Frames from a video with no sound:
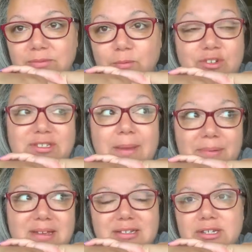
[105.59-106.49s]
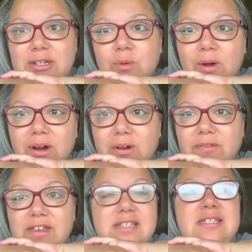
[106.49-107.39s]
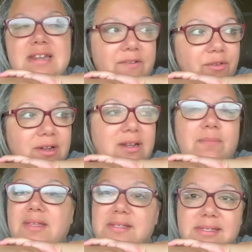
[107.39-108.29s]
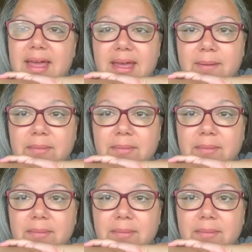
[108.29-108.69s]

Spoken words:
We're stepping into new earth. It's never going to be the same.